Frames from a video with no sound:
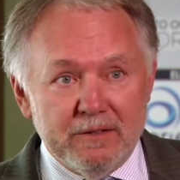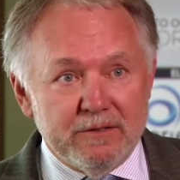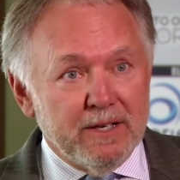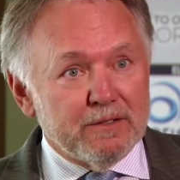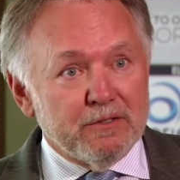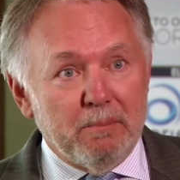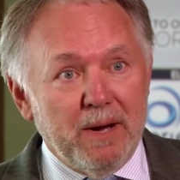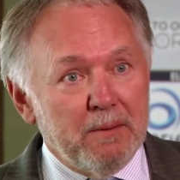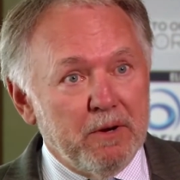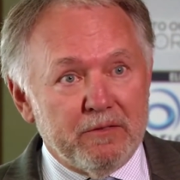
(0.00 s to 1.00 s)
injections or
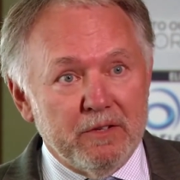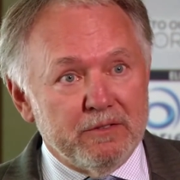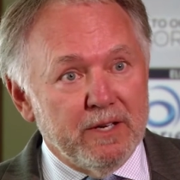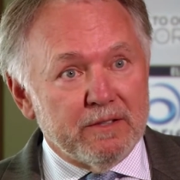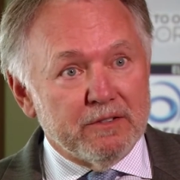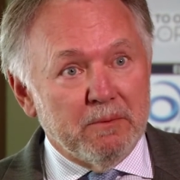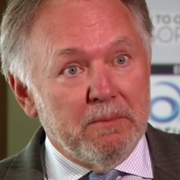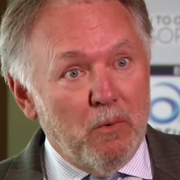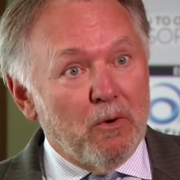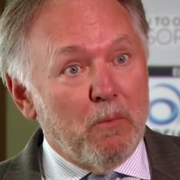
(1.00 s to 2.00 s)
bi-monthly injections is going to
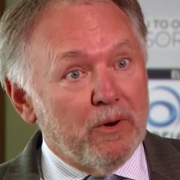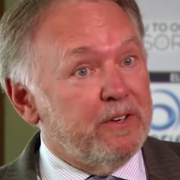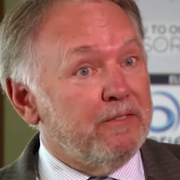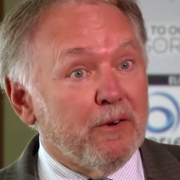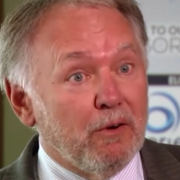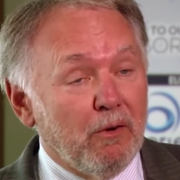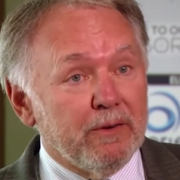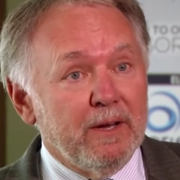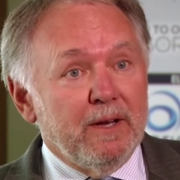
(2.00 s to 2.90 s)
be more and more difficult.